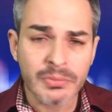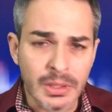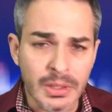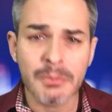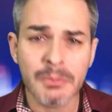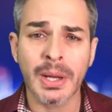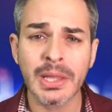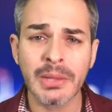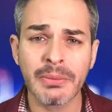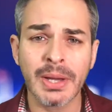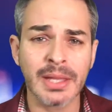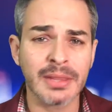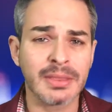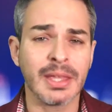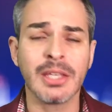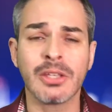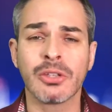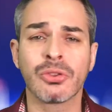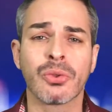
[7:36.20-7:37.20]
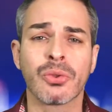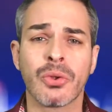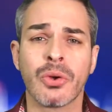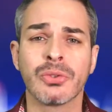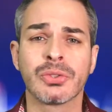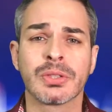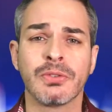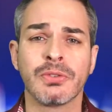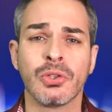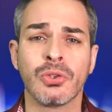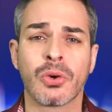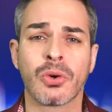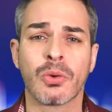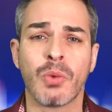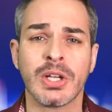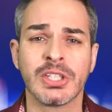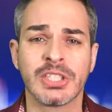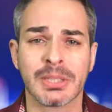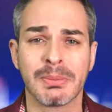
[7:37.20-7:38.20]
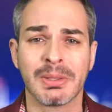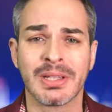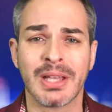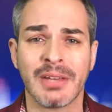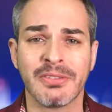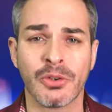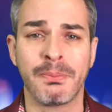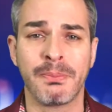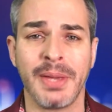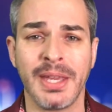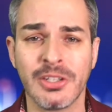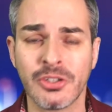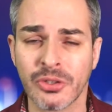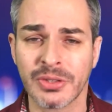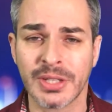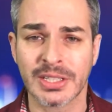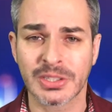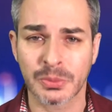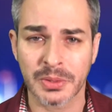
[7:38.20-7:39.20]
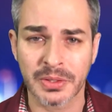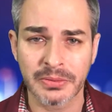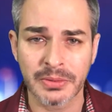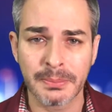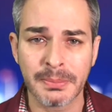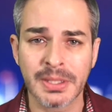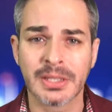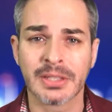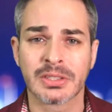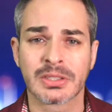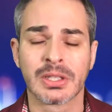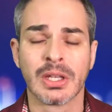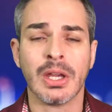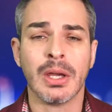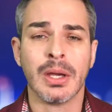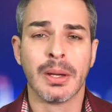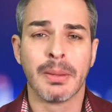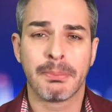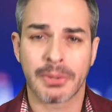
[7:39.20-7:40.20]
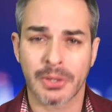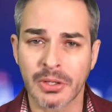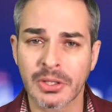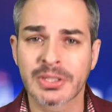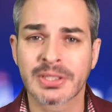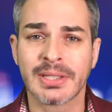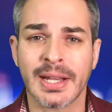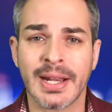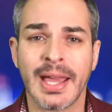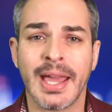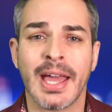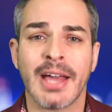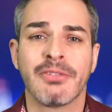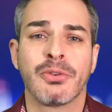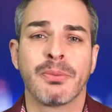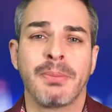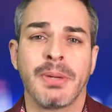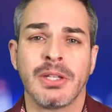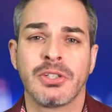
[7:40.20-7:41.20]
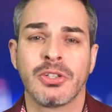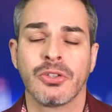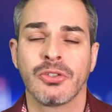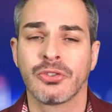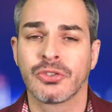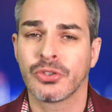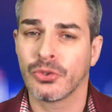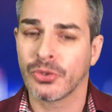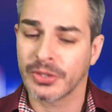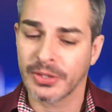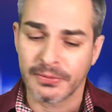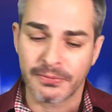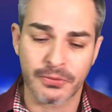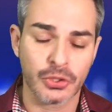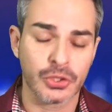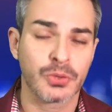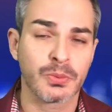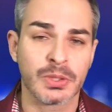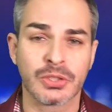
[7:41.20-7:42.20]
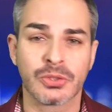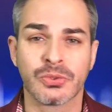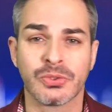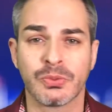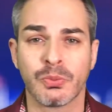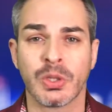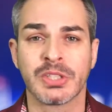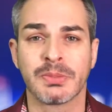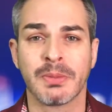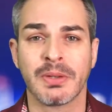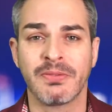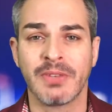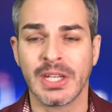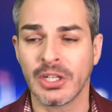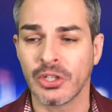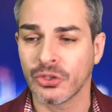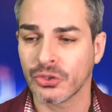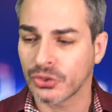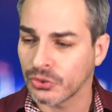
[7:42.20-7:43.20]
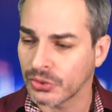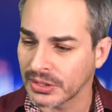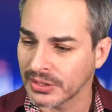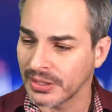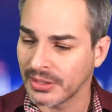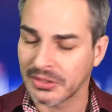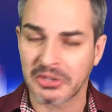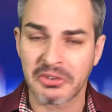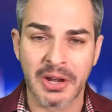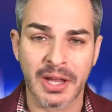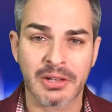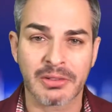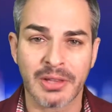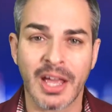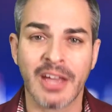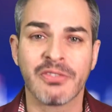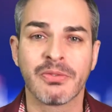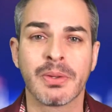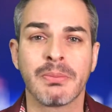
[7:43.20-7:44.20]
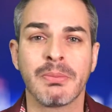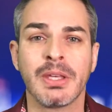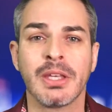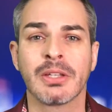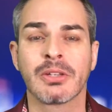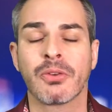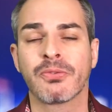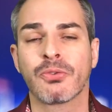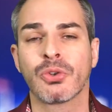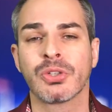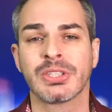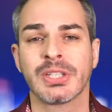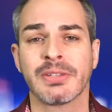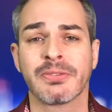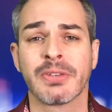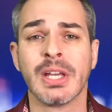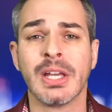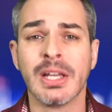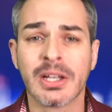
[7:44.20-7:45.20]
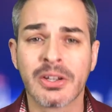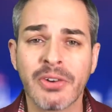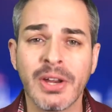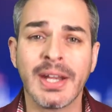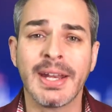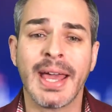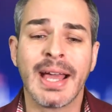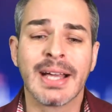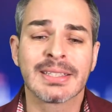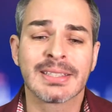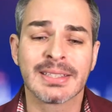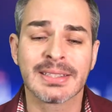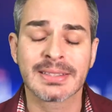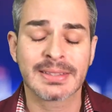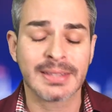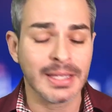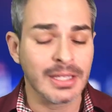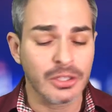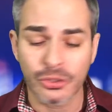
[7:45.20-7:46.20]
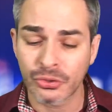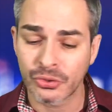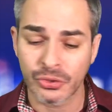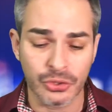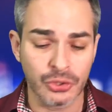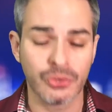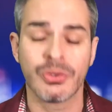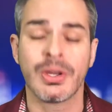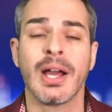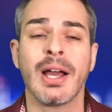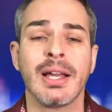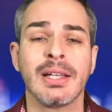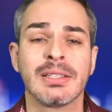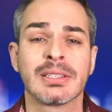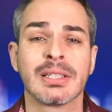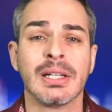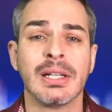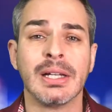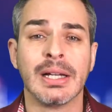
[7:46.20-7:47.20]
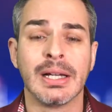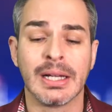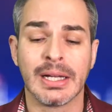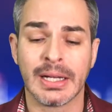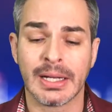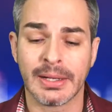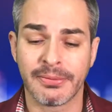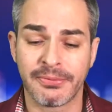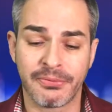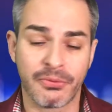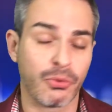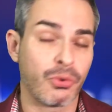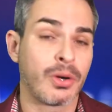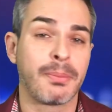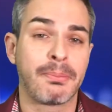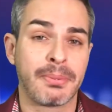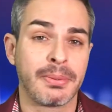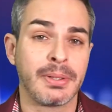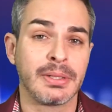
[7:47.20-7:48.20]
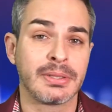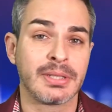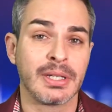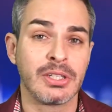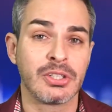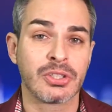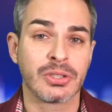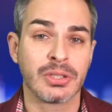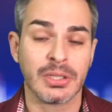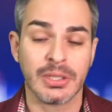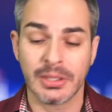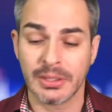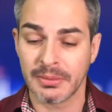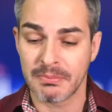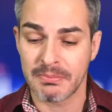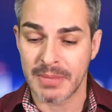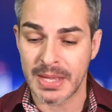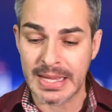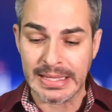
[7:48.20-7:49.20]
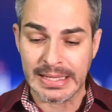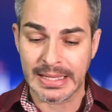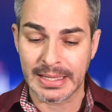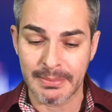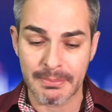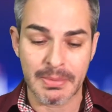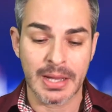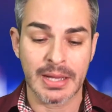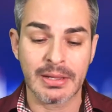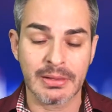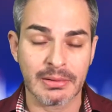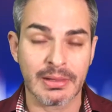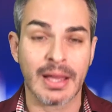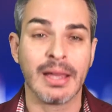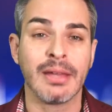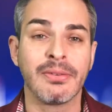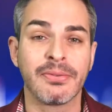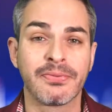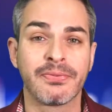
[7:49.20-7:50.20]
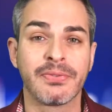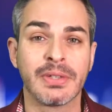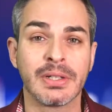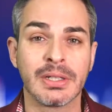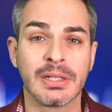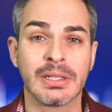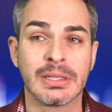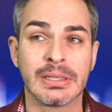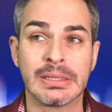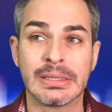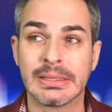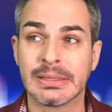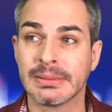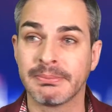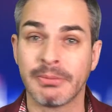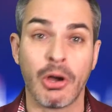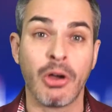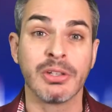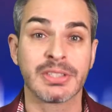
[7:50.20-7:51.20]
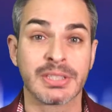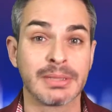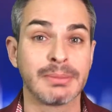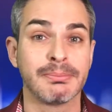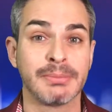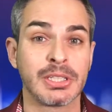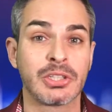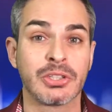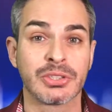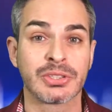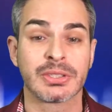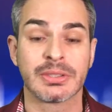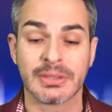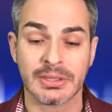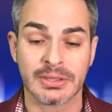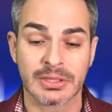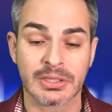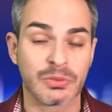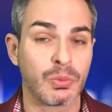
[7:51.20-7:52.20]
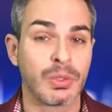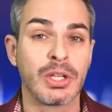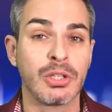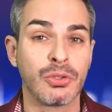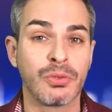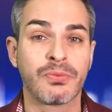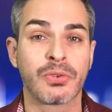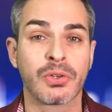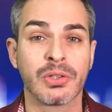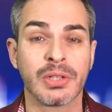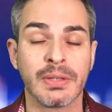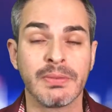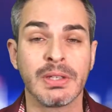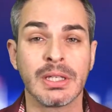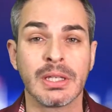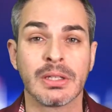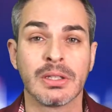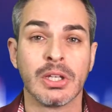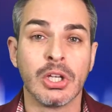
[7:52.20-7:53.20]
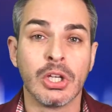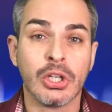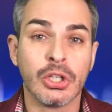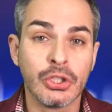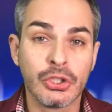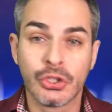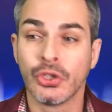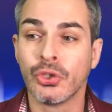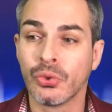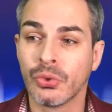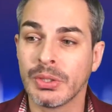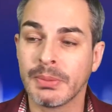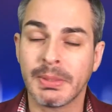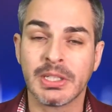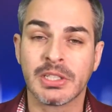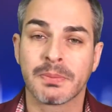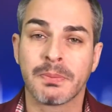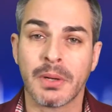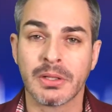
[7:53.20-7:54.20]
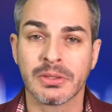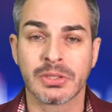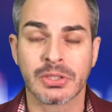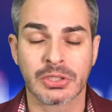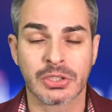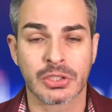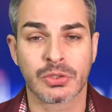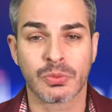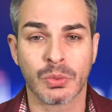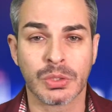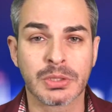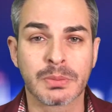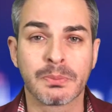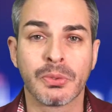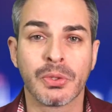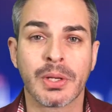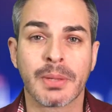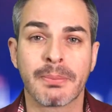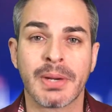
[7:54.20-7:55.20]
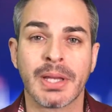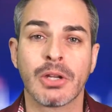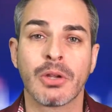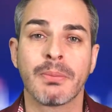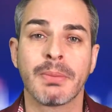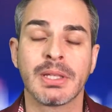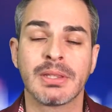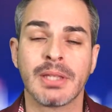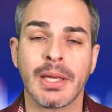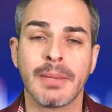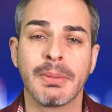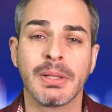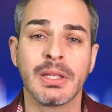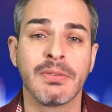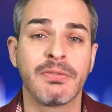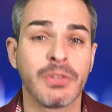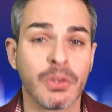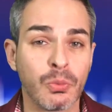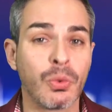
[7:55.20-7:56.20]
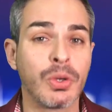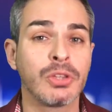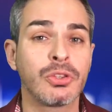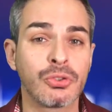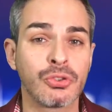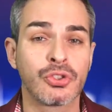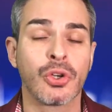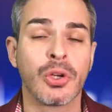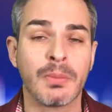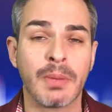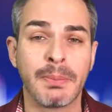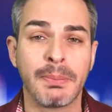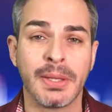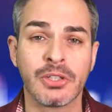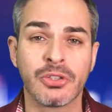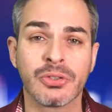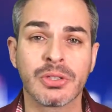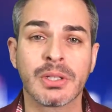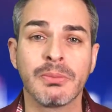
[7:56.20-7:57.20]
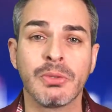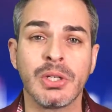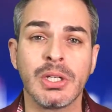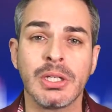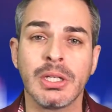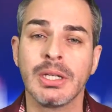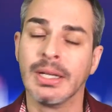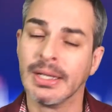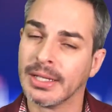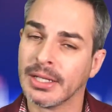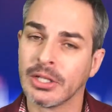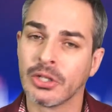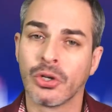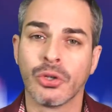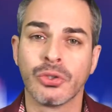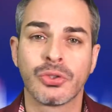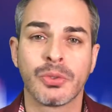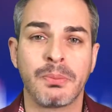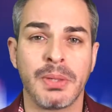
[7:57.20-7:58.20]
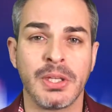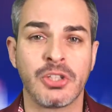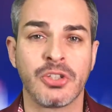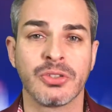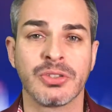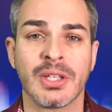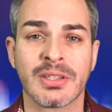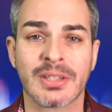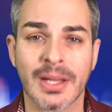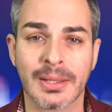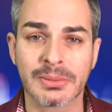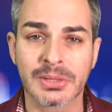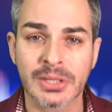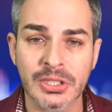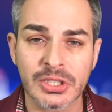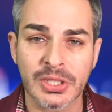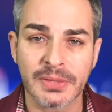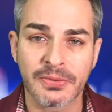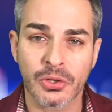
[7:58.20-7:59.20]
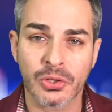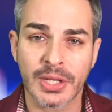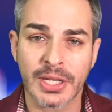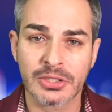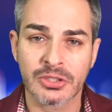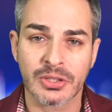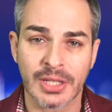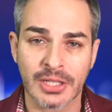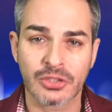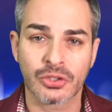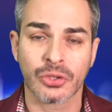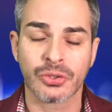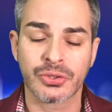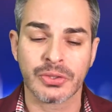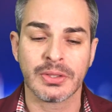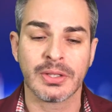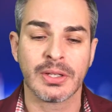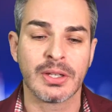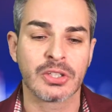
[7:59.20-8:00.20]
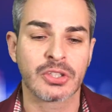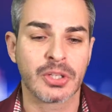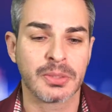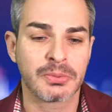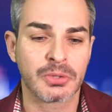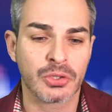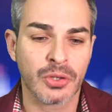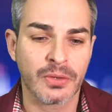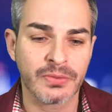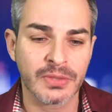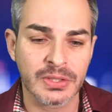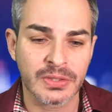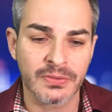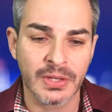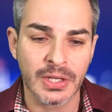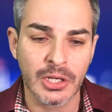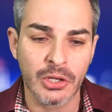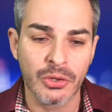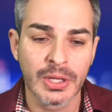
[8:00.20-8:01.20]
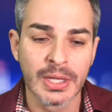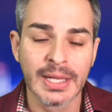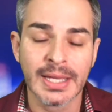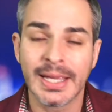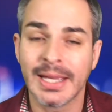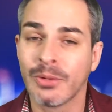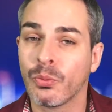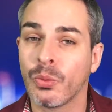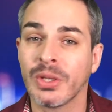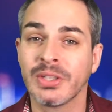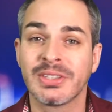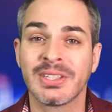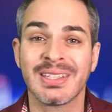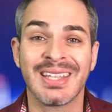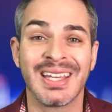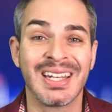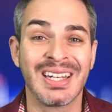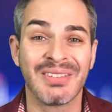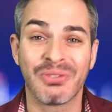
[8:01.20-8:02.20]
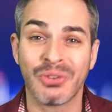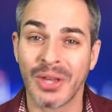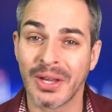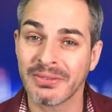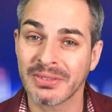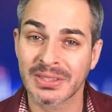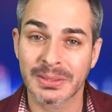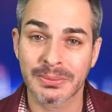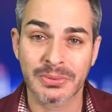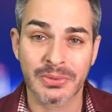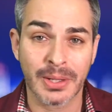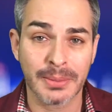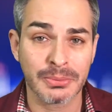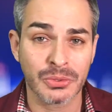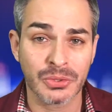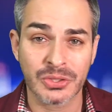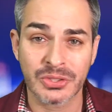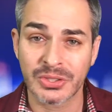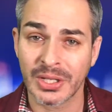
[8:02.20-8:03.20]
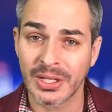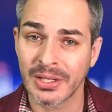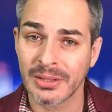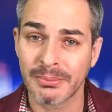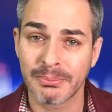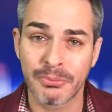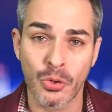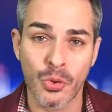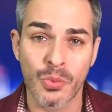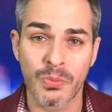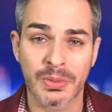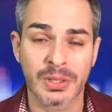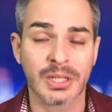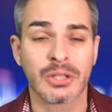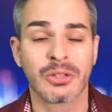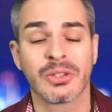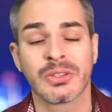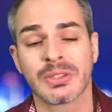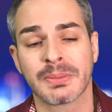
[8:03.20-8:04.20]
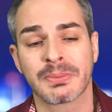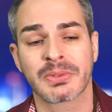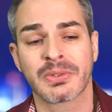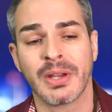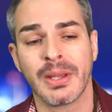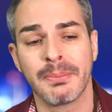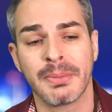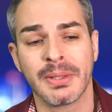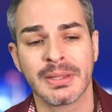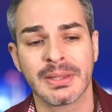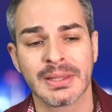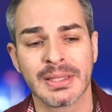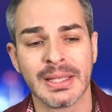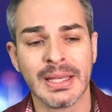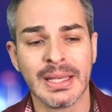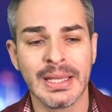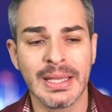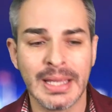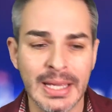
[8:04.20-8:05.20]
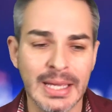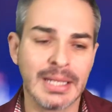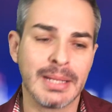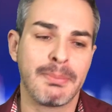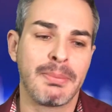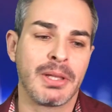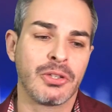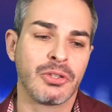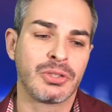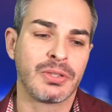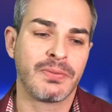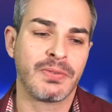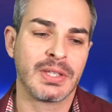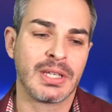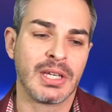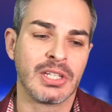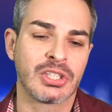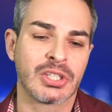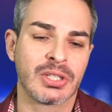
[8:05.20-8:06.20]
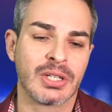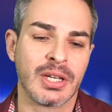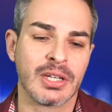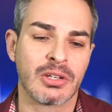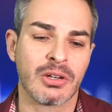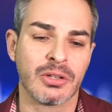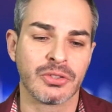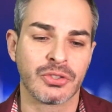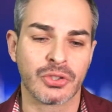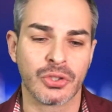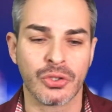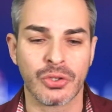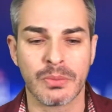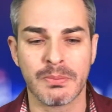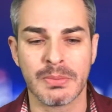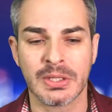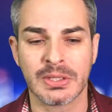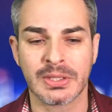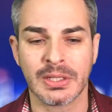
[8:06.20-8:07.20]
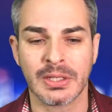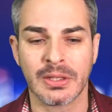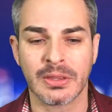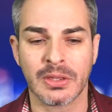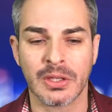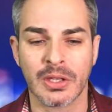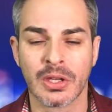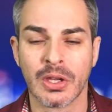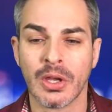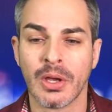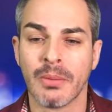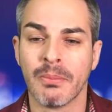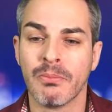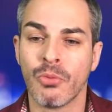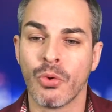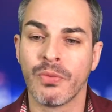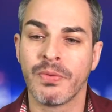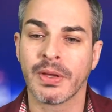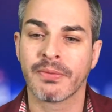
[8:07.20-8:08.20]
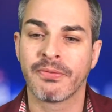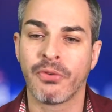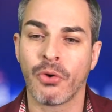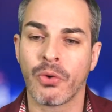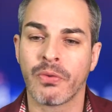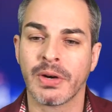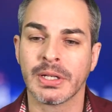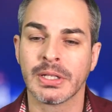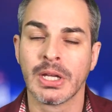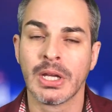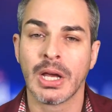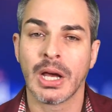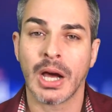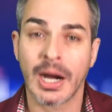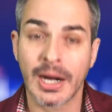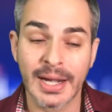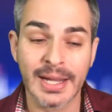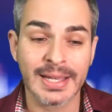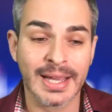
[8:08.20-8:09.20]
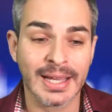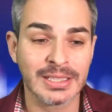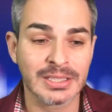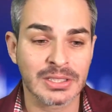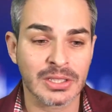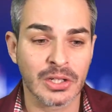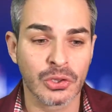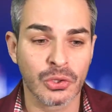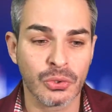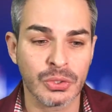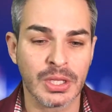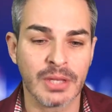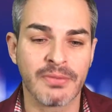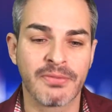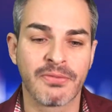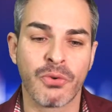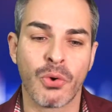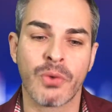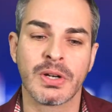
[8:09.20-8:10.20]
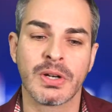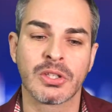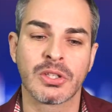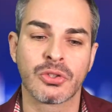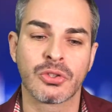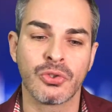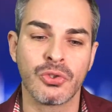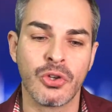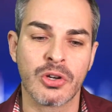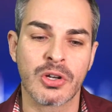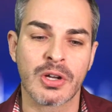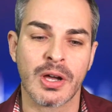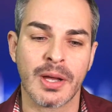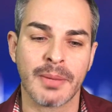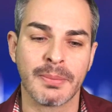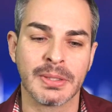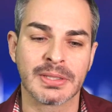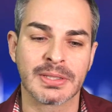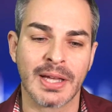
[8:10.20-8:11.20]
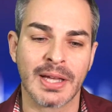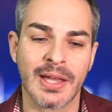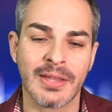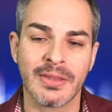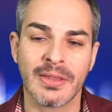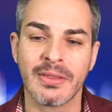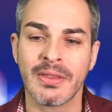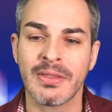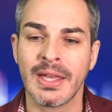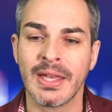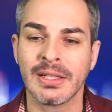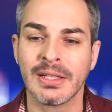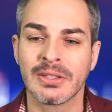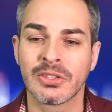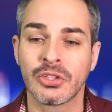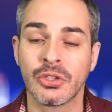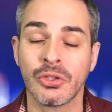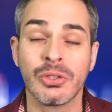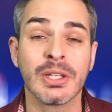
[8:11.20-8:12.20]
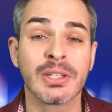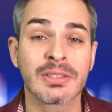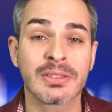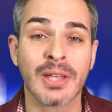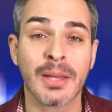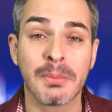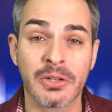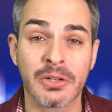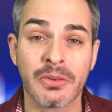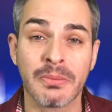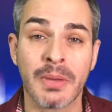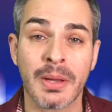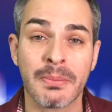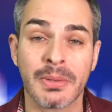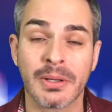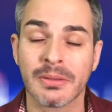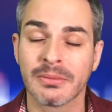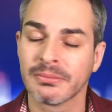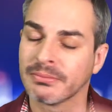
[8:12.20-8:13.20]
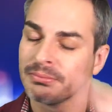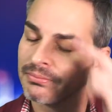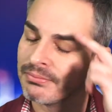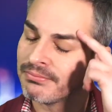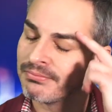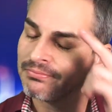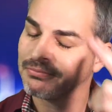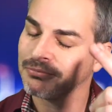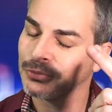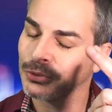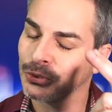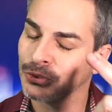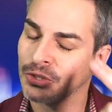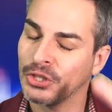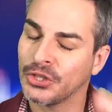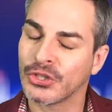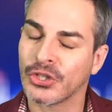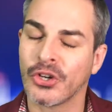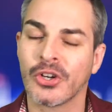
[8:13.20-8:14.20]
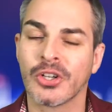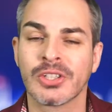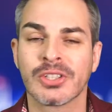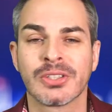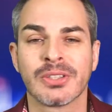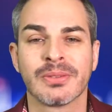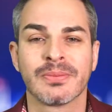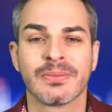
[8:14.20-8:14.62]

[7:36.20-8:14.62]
By the way, thank you to those of you who are watching me live on Patreon. That's one of the biggest perks that I have for Patreons. You are the first ones to watch my videos. You can interact live with me and of course have great access. Thank you to you guys uh, for essentially making my life uh, um, awesome because this is what I do for a living and you and my sponsors is what's putting bread on my table. If you want to join my Patreon community, go to patreon.com slash electric. That's also description of this video. And once again, if you haven't subscribed to this channel, boom, click on the subscribe button and the bell notification icon so you don't miss anything moving forward. All right, guys, looking forward forward to your comments. Other than that, see you next time and remember to stay charged.